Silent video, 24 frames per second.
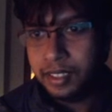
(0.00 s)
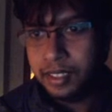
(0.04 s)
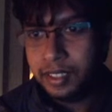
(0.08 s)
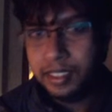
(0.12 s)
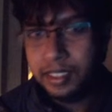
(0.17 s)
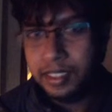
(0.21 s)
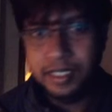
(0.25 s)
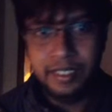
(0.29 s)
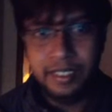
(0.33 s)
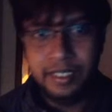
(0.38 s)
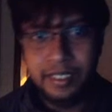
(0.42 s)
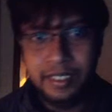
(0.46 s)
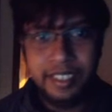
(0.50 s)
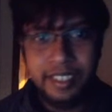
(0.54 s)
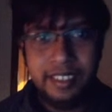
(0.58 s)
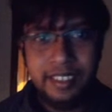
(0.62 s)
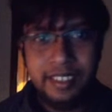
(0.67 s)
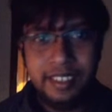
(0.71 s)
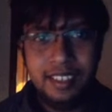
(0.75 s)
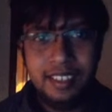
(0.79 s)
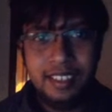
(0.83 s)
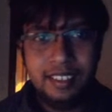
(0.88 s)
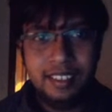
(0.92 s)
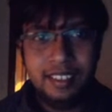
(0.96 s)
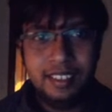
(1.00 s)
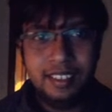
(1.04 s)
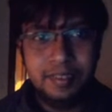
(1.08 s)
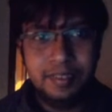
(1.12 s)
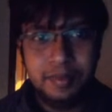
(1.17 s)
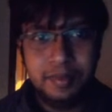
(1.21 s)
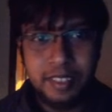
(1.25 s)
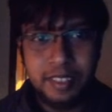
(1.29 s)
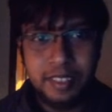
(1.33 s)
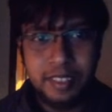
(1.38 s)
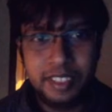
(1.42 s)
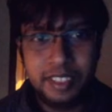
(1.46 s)
Okay, let's
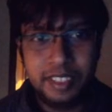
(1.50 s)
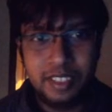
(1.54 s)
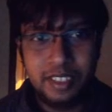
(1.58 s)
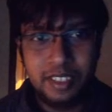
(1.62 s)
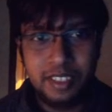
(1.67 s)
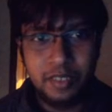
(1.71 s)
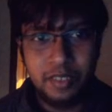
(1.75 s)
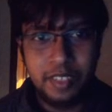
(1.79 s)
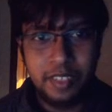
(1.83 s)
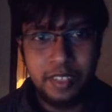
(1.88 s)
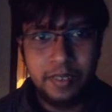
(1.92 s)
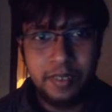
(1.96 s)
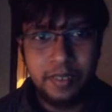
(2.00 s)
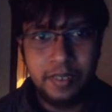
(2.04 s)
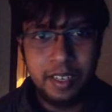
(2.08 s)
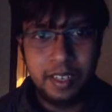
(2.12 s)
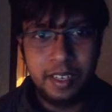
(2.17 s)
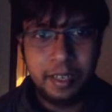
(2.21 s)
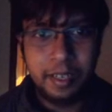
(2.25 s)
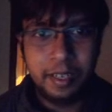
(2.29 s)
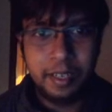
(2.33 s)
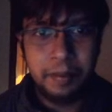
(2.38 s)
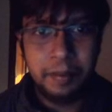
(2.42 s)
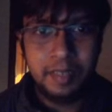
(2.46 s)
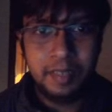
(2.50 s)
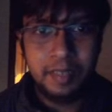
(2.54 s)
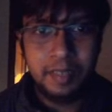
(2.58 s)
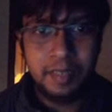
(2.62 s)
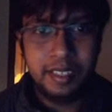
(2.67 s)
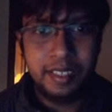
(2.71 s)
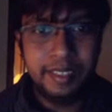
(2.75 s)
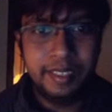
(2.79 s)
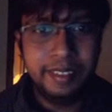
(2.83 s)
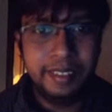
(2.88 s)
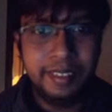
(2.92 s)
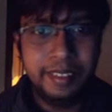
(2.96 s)
start off with the paneling.
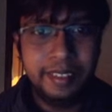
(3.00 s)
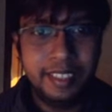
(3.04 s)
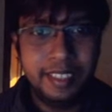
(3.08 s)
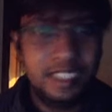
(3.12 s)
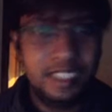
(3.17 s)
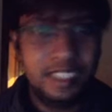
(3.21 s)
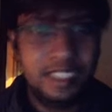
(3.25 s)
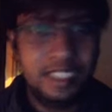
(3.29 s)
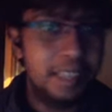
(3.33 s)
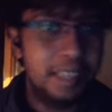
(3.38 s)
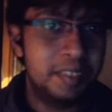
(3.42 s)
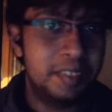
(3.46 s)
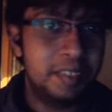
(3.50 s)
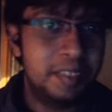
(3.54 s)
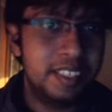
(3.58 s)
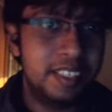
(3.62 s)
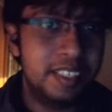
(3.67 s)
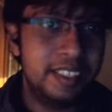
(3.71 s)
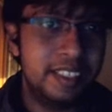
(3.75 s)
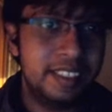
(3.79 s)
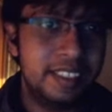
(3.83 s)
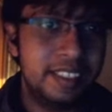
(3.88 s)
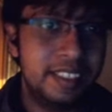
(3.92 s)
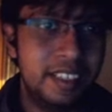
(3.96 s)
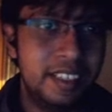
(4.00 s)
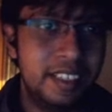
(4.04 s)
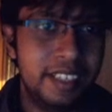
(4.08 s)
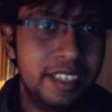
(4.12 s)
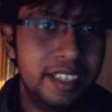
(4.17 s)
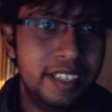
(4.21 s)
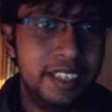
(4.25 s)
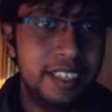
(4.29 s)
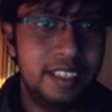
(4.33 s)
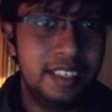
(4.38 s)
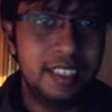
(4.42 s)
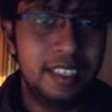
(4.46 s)
In this chapter, I started
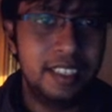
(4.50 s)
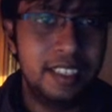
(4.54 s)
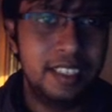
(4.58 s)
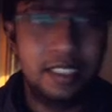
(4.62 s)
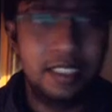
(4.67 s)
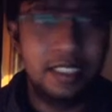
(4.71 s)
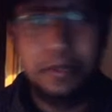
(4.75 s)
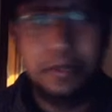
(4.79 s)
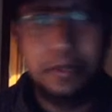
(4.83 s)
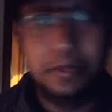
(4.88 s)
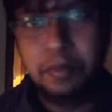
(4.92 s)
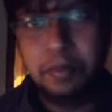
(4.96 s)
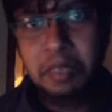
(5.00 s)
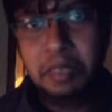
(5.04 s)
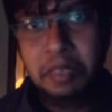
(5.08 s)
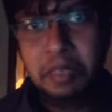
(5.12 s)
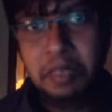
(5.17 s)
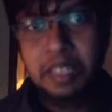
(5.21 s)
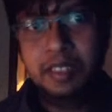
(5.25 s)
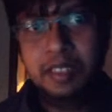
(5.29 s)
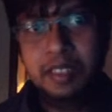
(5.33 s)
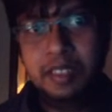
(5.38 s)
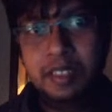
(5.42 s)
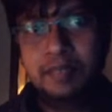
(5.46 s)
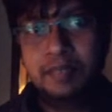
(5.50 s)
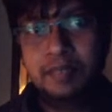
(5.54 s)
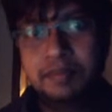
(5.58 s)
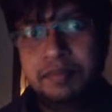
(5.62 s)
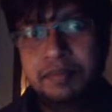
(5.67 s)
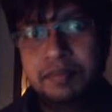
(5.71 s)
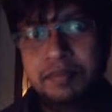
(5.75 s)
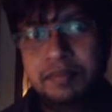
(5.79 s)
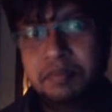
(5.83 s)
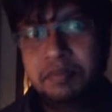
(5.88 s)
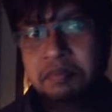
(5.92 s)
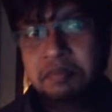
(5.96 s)
getting a little
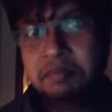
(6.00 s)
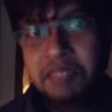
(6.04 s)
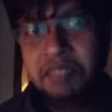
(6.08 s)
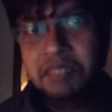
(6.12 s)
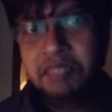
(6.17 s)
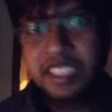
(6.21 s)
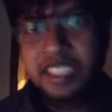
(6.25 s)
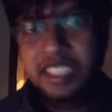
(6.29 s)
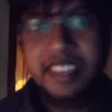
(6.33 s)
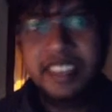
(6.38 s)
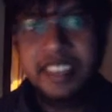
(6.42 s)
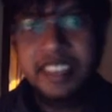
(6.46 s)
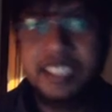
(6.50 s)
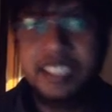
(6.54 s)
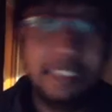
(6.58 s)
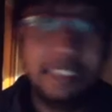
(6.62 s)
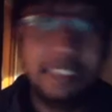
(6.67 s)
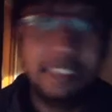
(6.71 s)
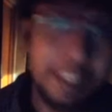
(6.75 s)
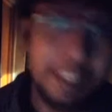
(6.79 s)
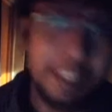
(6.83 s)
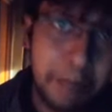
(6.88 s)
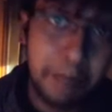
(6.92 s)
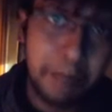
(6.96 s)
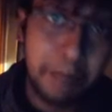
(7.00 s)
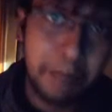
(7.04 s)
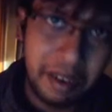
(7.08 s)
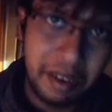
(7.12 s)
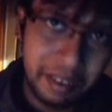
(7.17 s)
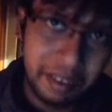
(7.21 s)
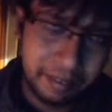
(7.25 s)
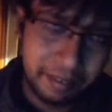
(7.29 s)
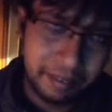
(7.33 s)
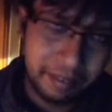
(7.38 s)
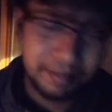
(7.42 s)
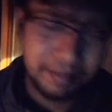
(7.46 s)
crazy with the paneling.
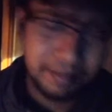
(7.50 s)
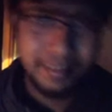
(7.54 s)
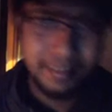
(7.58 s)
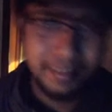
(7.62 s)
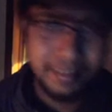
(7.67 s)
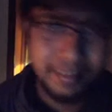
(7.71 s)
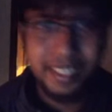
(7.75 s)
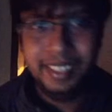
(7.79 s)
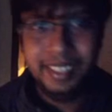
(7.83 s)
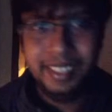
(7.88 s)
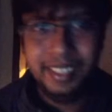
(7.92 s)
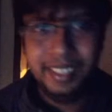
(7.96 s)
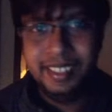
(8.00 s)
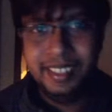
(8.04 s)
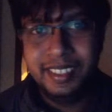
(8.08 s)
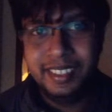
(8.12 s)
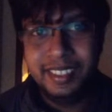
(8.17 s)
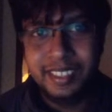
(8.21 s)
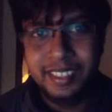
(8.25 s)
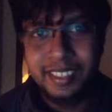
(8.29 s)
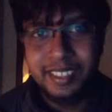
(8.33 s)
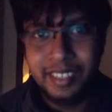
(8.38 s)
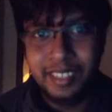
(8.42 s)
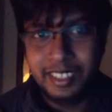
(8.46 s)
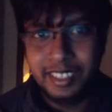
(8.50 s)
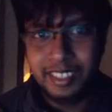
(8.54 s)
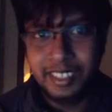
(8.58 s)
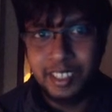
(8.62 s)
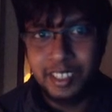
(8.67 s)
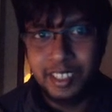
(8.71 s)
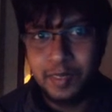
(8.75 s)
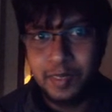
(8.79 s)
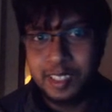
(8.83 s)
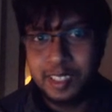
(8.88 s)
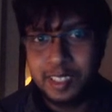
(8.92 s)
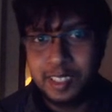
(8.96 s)
So instead of
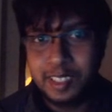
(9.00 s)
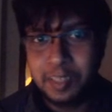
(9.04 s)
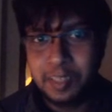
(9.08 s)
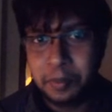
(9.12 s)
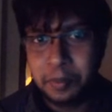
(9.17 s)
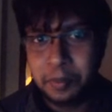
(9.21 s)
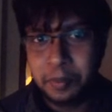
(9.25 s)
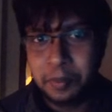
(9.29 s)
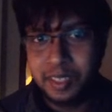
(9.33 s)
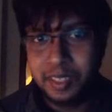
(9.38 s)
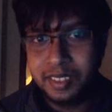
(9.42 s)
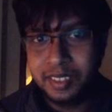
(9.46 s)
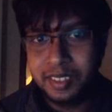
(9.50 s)
the simple